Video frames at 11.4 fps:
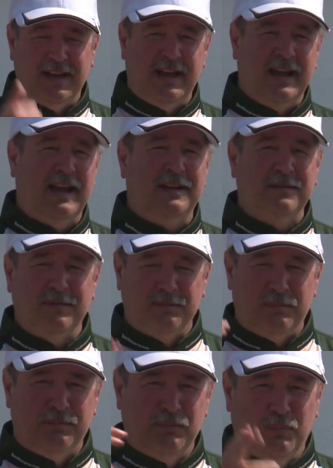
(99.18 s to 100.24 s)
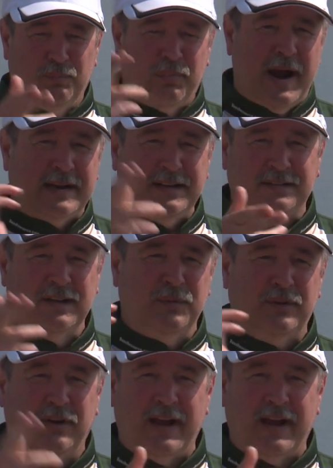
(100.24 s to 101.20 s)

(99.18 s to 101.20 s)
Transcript: and practicing with your